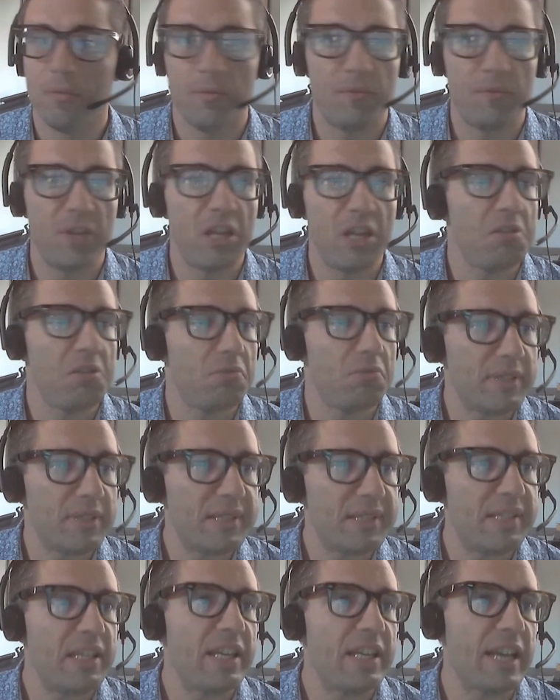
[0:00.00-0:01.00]
We
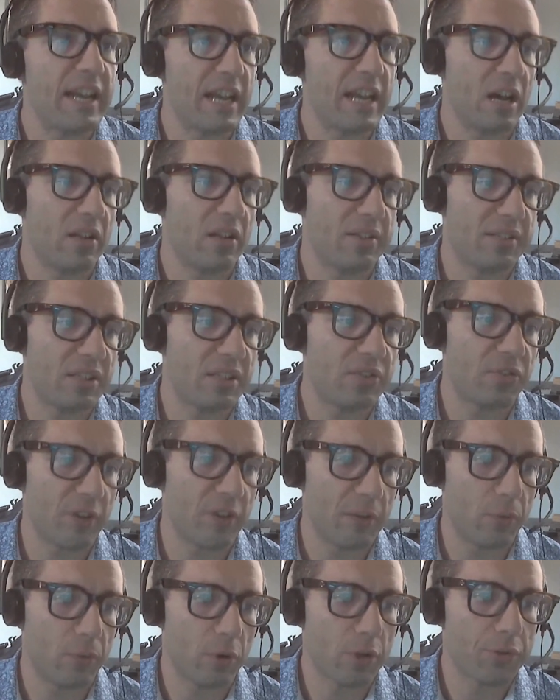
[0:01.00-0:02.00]
seek analysis
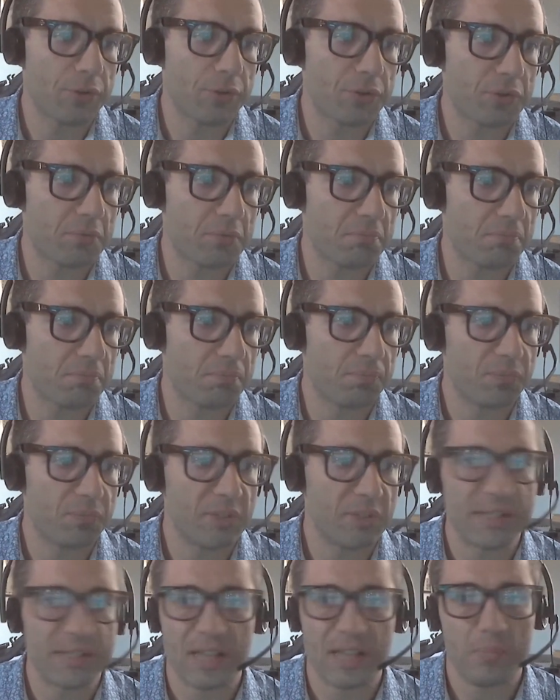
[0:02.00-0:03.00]
frameworks.
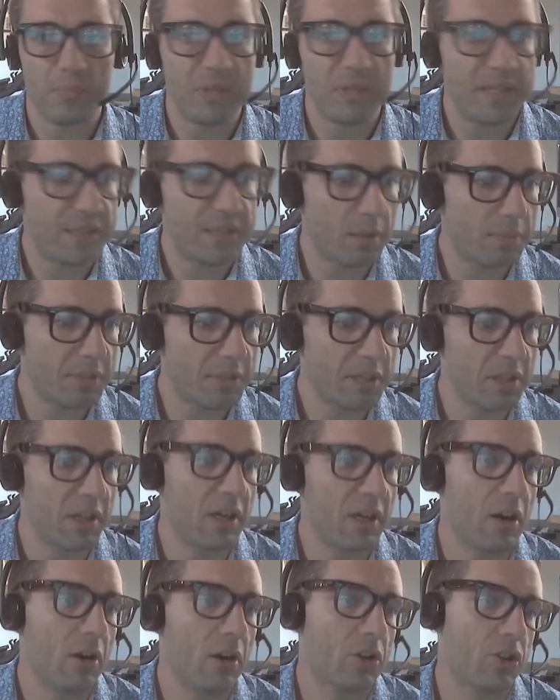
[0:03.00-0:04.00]
This can be something
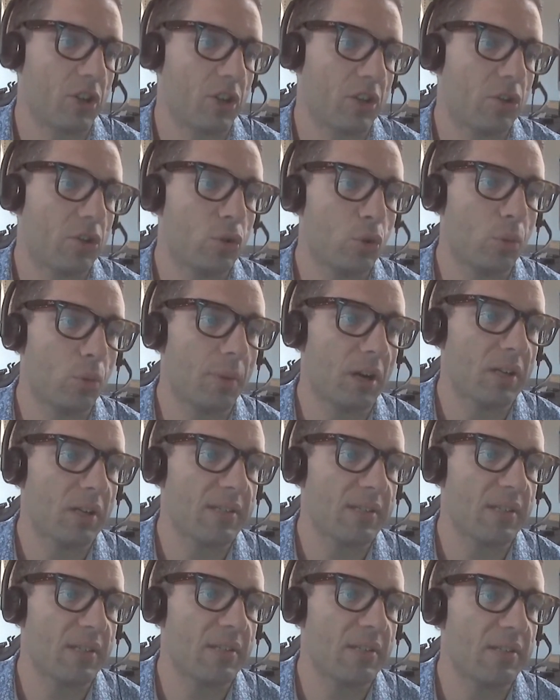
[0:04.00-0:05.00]
like ArcGIS
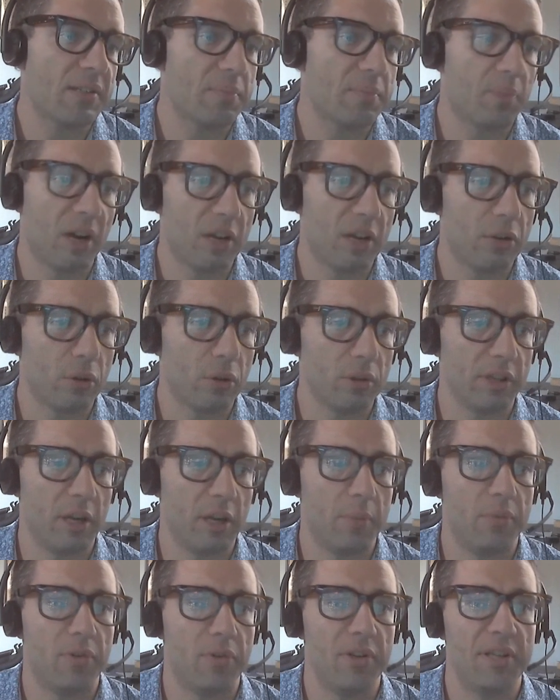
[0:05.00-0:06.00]
toolboxes, Python
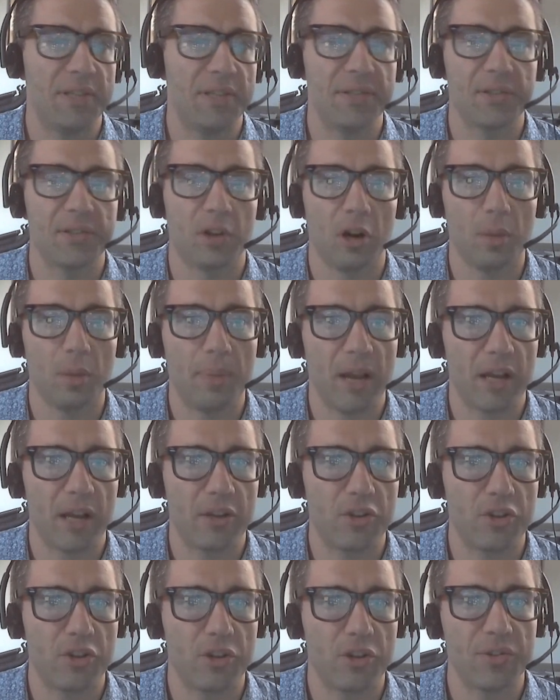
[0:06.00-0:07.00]
libraries, R
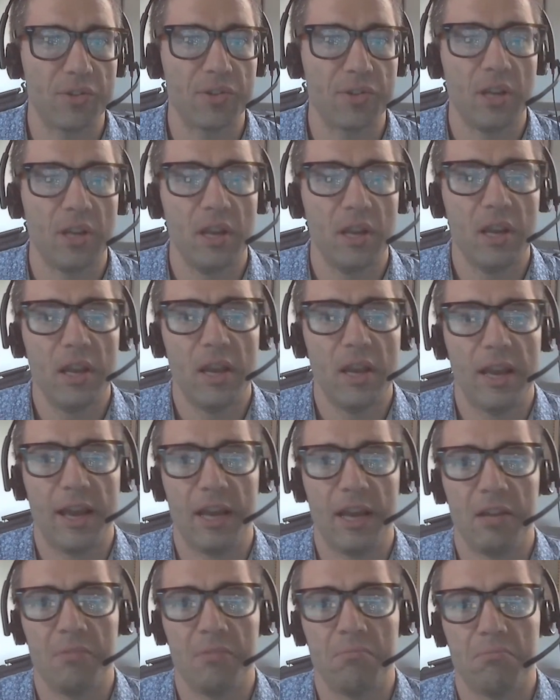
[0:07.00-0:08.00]
packages,
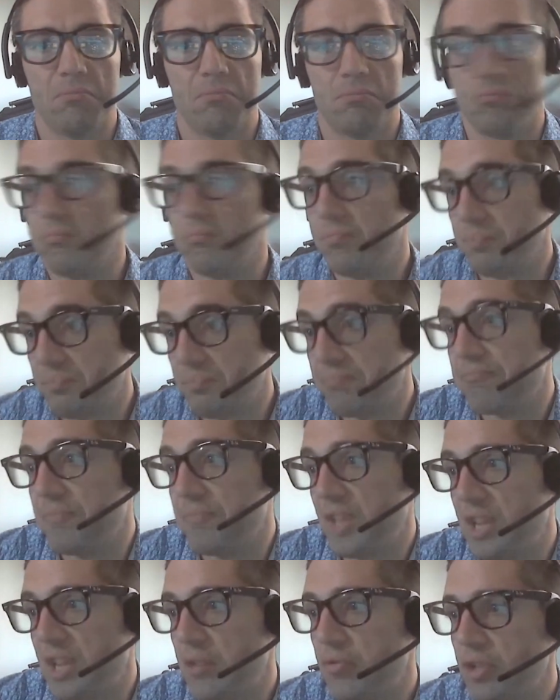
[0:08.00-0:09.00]
and
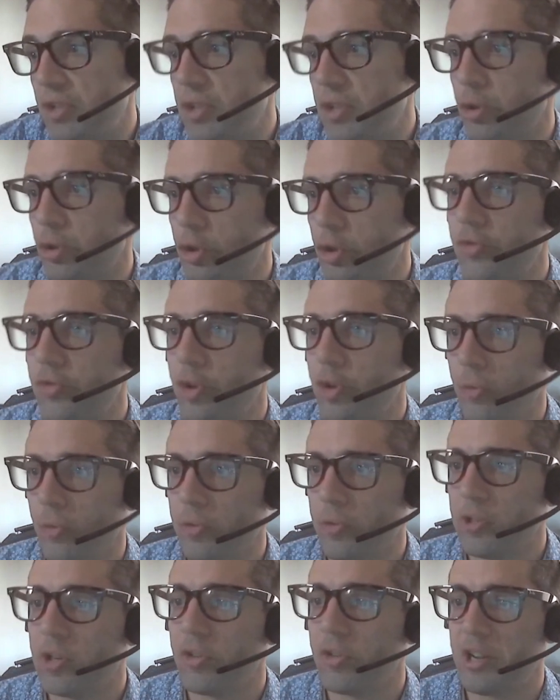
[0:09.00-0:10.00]
in research, we
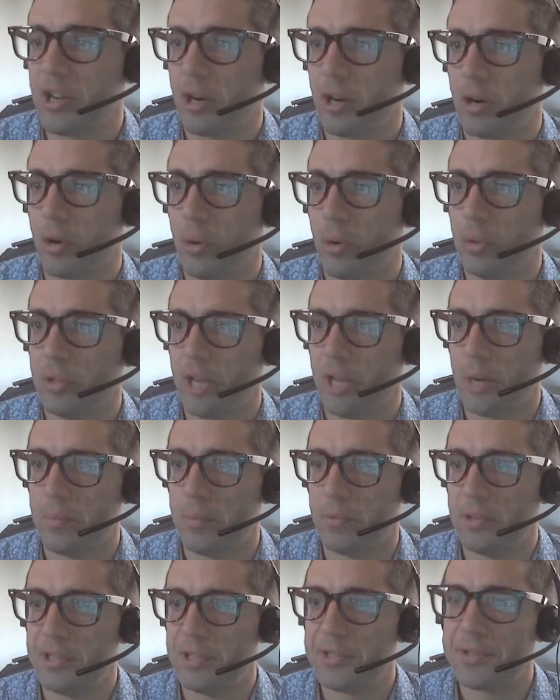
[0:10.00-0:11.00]
often create our own
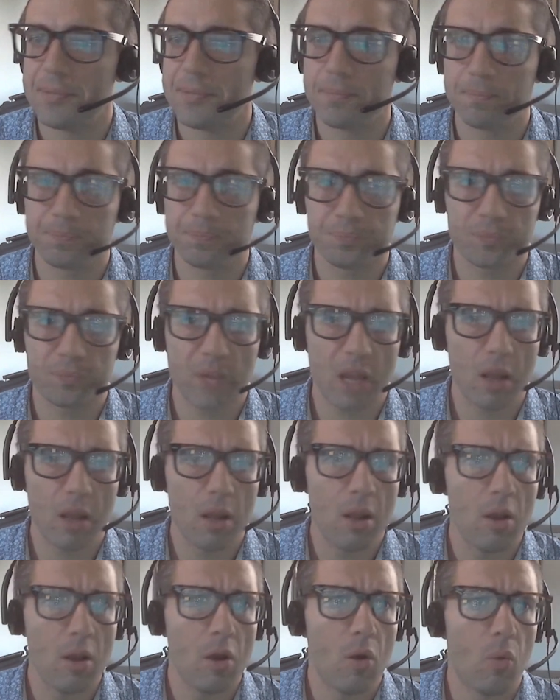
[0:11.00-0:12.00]
libraries.
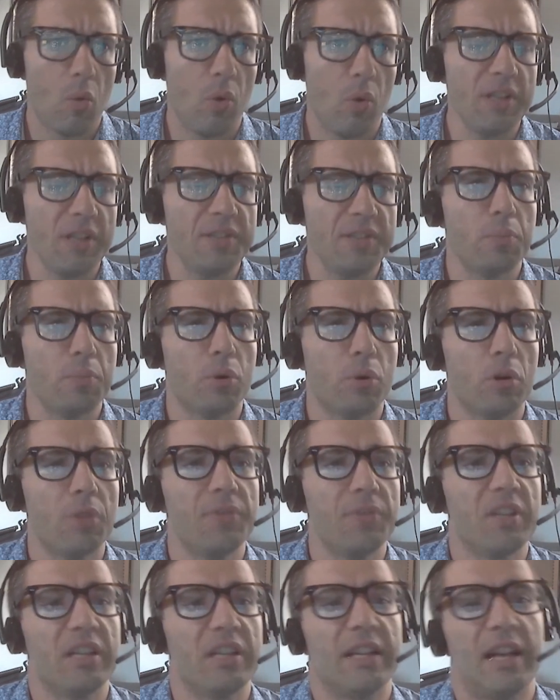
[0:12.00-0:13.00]
What is
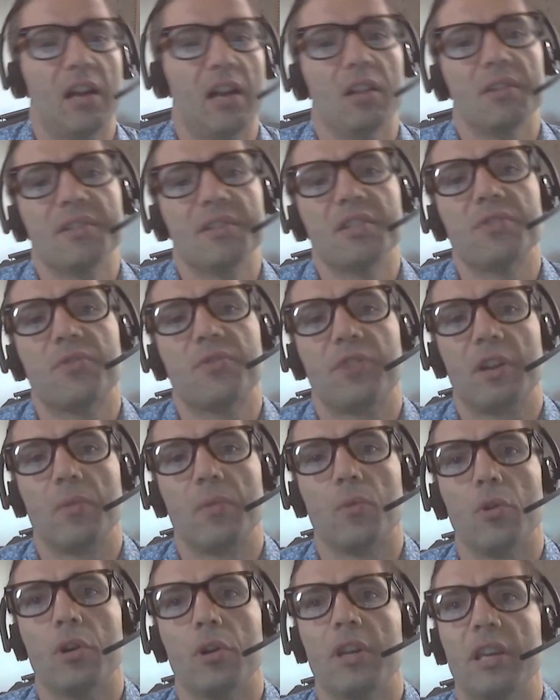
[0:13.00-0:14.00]
important with an analysis
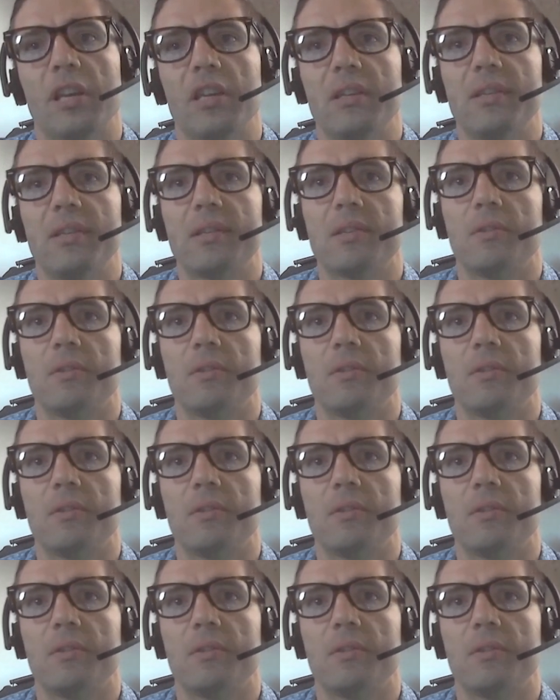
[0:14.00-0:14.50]
framework is